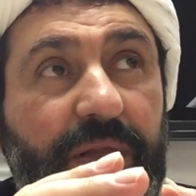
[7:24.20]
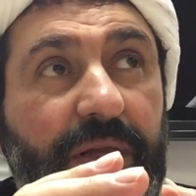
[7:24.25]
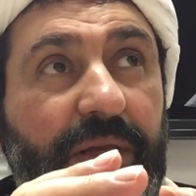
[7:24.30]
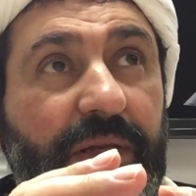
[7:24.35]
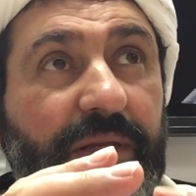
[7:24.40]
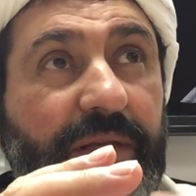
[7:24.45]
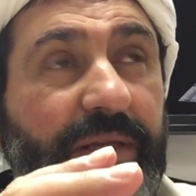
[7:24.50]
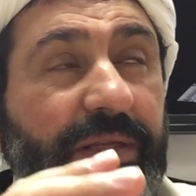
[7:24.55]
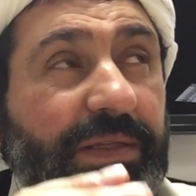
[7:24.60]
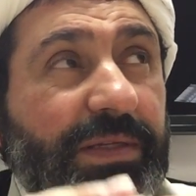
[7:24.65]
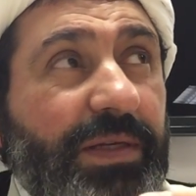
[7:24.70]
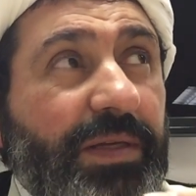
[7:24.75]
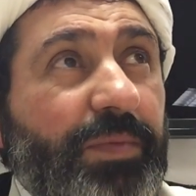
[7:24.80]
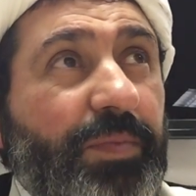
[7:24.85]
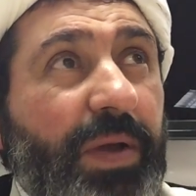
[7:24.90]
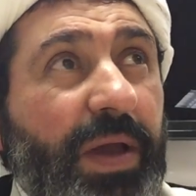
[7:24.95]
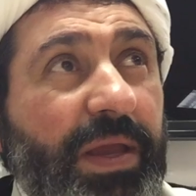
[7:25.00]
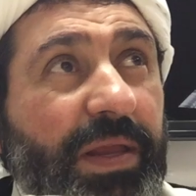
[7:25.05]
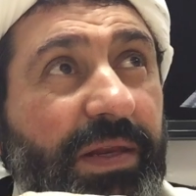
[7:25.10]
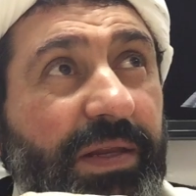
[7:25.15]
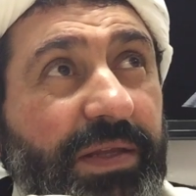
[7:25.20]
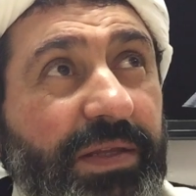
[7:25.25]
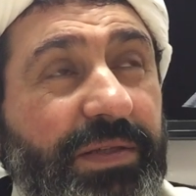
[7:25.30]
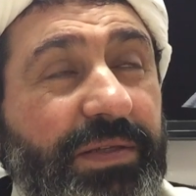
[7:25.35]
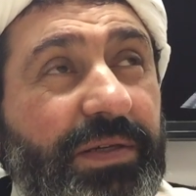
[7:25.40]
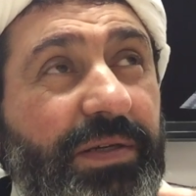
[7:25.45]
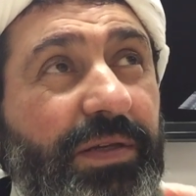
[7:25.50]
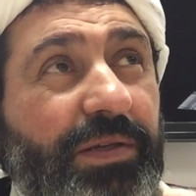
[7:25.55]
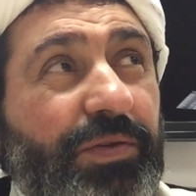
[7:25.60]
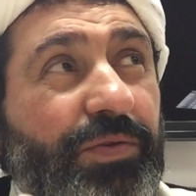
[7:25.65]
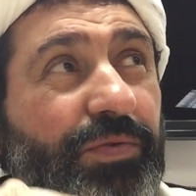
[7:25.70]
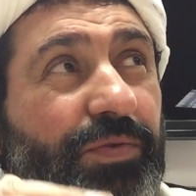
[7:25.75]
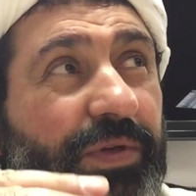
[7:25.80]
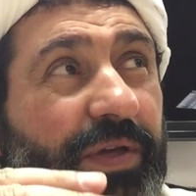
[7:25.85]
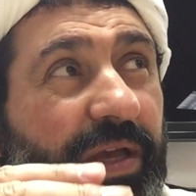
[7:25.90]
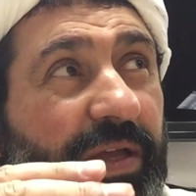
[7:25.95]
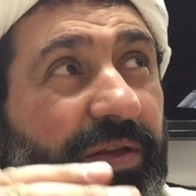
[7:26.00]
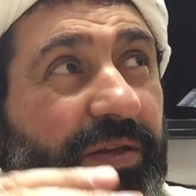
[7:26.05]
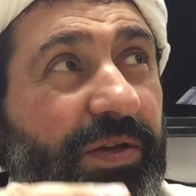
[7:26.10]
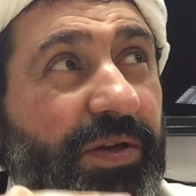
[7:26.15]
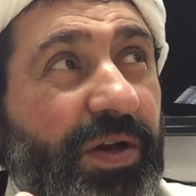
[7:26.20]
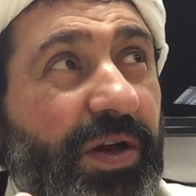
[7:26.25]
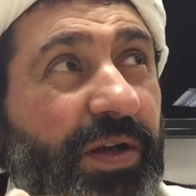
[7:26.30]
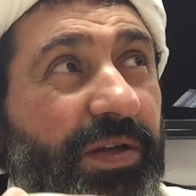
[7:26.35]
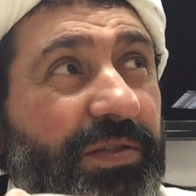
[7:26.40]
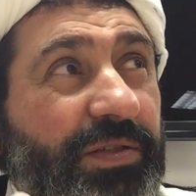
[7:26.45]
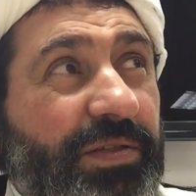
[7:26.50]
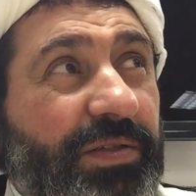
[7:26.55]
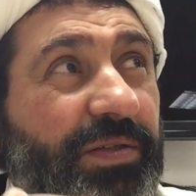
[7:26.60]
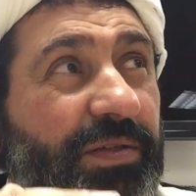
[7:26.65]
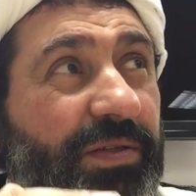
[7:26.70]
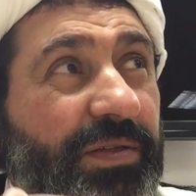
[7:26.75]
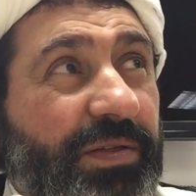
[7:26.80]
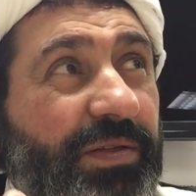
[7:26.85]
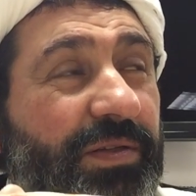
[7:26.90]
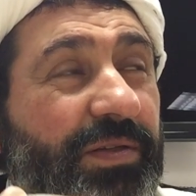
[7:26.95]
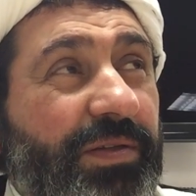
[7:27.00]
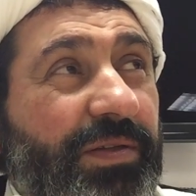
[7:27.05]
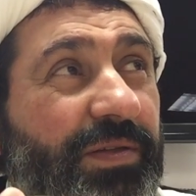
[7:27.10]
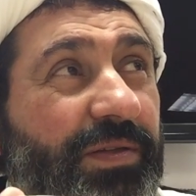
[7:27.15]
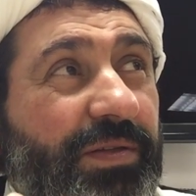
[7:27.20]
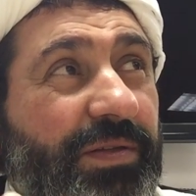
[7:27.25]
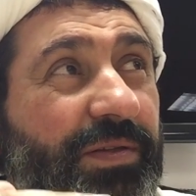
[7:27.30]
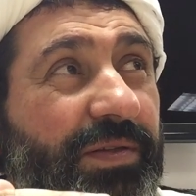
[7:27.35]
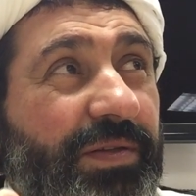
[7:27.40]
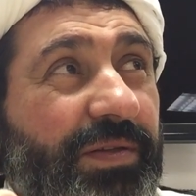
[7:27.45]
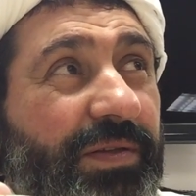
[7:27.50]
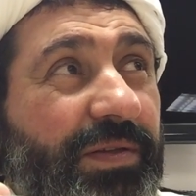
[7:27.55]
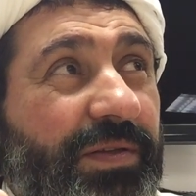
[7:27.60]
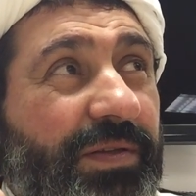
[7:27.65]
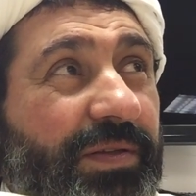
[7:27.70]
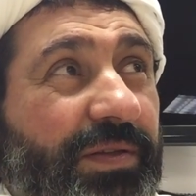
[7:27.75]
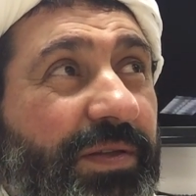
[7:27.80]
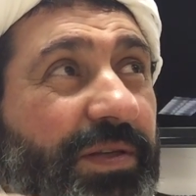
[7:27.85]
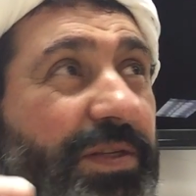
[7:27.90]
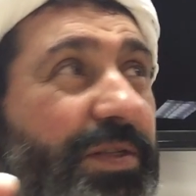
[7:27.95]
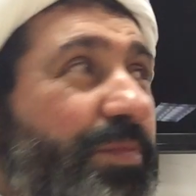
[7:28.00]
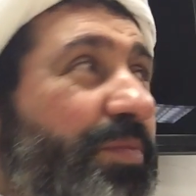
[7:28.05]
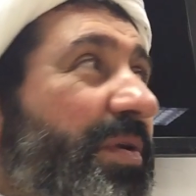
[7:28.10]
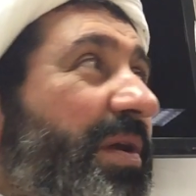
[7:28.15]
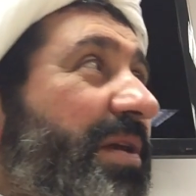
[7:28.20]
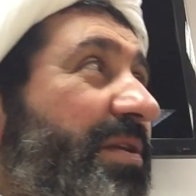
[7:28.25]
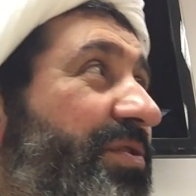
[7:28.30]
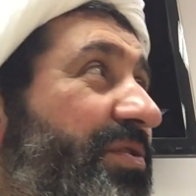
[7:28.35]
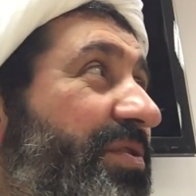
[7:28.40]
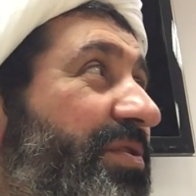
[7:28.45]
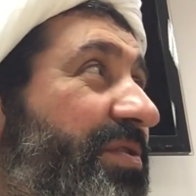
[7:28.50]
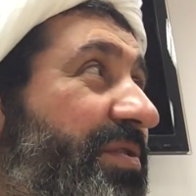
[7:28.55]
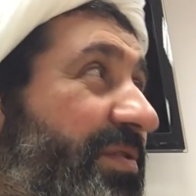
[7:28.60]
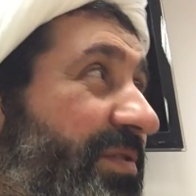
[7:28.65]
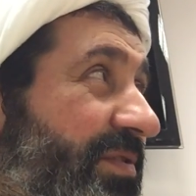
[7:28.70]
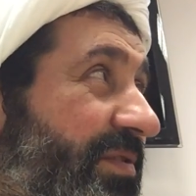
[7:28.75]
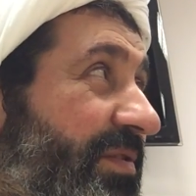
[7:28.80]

little by little you can cut these branches.